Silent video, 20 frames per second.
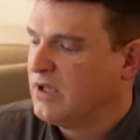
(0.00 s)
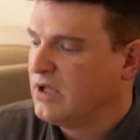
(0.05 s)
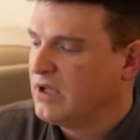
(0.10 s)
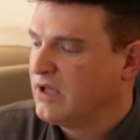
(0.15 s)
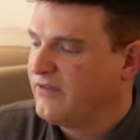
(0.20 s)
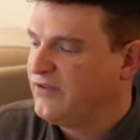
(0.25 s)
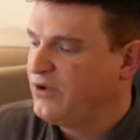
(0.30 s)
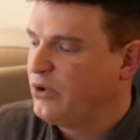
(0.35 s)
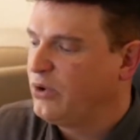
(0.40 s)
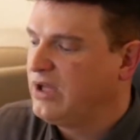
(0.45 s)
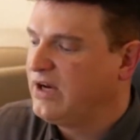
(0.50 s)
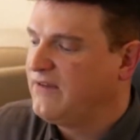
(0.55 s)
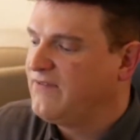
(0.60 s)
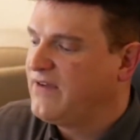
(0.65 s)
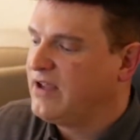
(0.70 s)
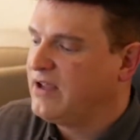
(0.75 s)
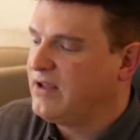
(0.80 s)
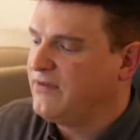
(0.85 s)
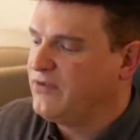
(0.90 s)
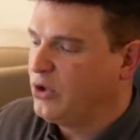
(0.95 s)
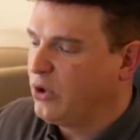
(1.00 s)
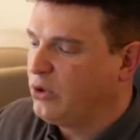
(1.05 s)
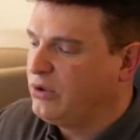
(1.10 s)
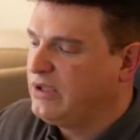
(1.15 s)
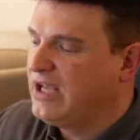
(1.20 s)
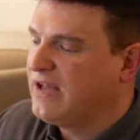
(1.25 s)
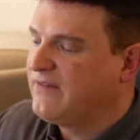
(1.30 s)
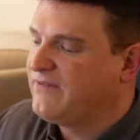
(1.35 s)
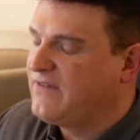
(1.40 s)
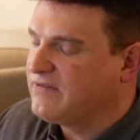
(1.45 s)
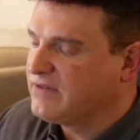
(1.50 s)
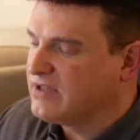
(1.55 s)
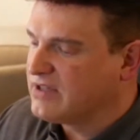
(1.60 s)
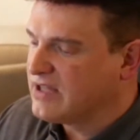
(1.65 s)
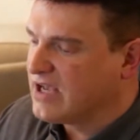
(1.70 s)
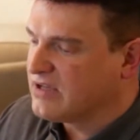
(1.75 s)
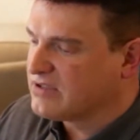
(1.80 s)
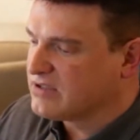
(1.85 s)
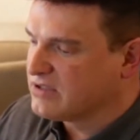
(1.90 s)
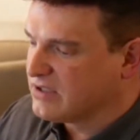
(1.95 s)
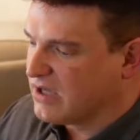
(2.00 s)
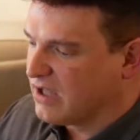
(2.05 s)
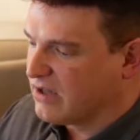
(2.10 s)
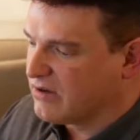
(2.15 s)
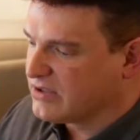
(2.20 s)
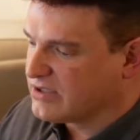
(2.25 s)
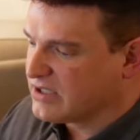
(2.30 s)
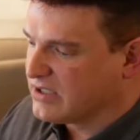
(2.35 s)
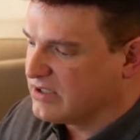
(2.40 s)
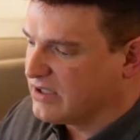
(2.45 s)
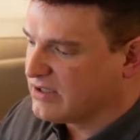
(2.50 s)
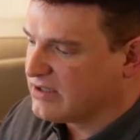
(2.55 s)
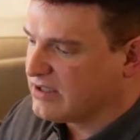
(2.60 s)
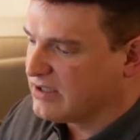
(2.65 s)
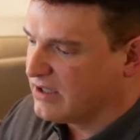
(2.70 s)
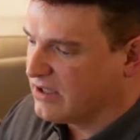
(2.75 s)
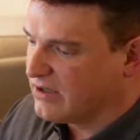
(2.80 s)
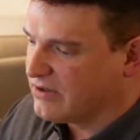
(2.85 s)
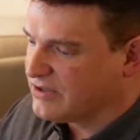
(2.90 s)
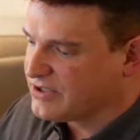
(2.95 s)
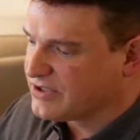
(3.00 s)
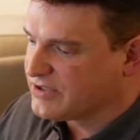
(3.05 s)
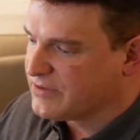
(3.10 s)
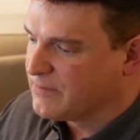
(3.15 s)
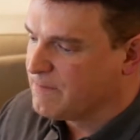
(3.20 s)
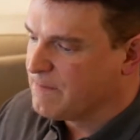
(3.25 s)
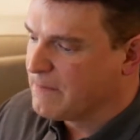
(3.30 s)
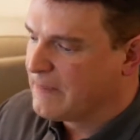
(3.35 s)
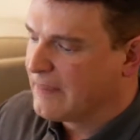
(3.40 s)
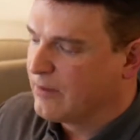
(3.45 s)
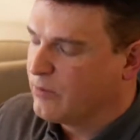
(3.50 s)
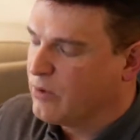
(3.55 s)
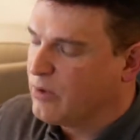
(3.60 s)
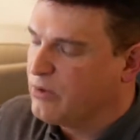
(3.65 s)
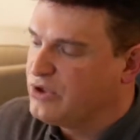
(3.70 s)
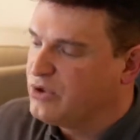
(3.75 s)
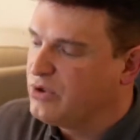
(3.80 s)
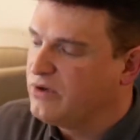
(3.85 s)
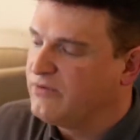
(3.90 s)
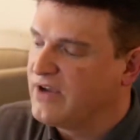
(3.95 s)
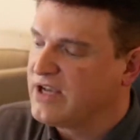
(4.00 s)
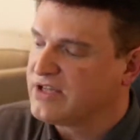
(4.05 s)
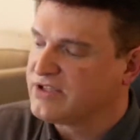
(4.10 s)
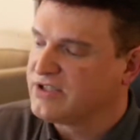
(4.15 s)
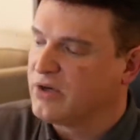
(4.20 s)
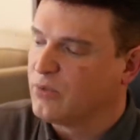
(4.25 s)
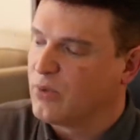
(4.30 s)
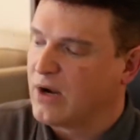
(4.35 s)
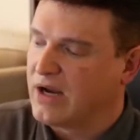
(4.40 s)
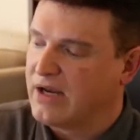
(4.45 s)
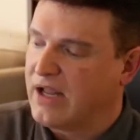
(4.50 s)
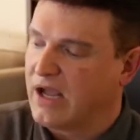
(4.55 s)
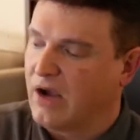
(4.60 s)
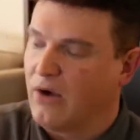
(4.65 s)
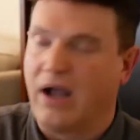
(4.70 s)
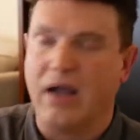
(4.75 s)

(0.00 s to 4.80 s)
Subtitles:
If you only had $50,000 and nothing else, what would you invest in right now?